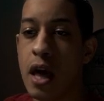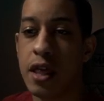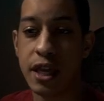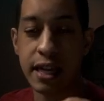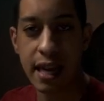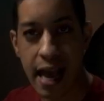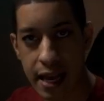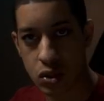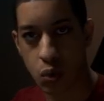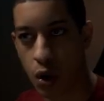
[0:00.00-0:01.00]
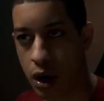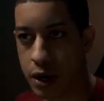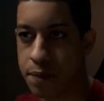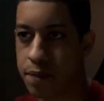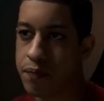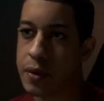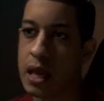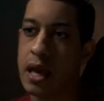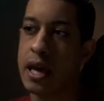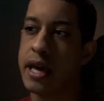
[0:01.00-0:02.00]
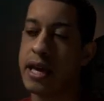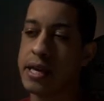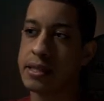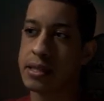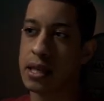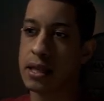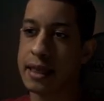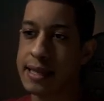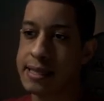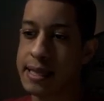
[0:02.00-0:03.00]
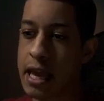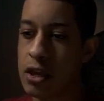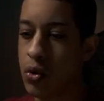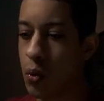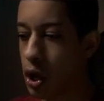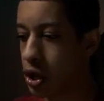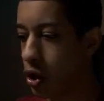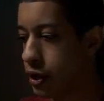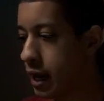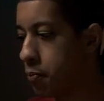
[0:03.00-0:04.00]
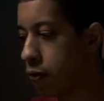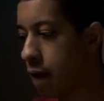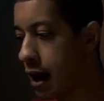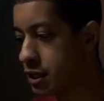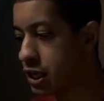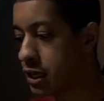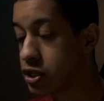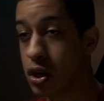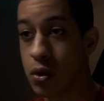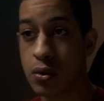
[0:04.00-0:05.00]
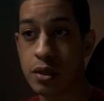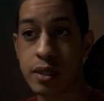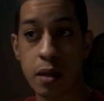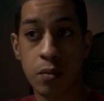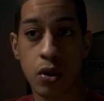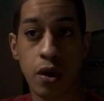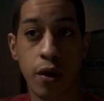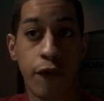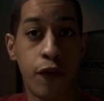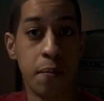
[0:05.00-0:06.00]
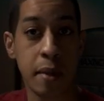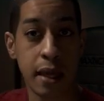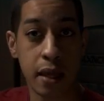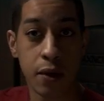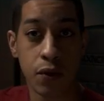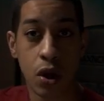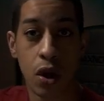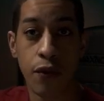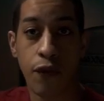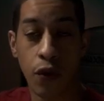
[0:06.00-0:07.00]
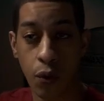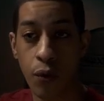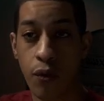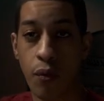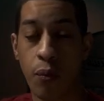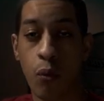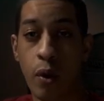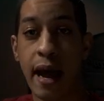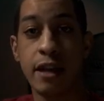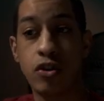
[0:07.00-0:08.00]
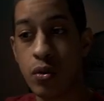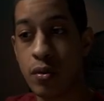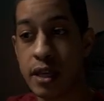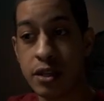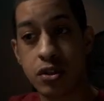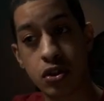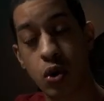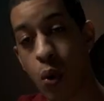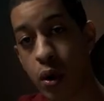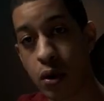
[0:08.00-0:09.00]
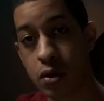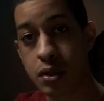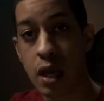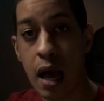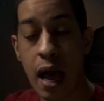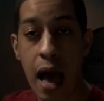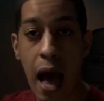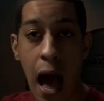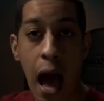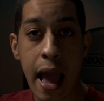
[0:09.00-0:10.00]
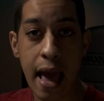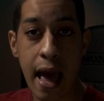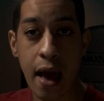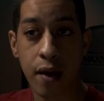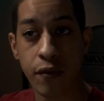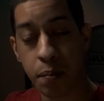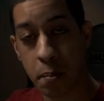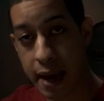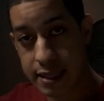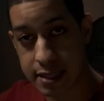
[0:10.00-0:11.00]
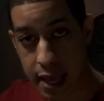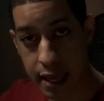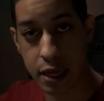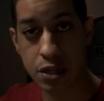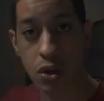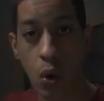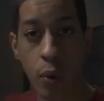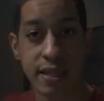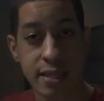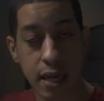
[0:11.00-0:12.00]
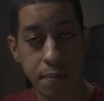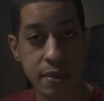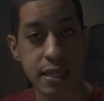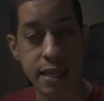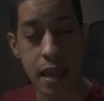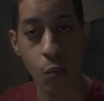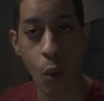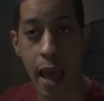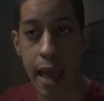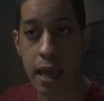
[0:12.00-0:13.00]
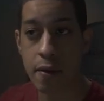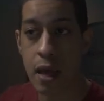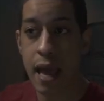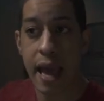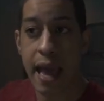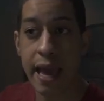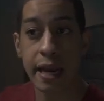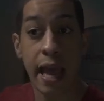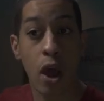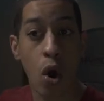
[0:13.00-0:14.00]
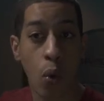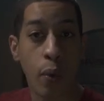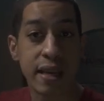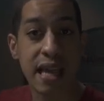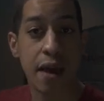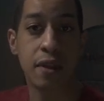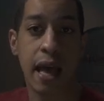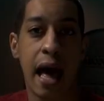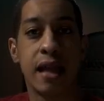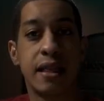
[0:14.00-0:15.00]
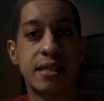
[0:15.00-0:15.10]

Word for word: The next one is let's say you work on a project. So similar for me, for when I do these tutorials, I have my set, it's always set up the same way and I always have to add the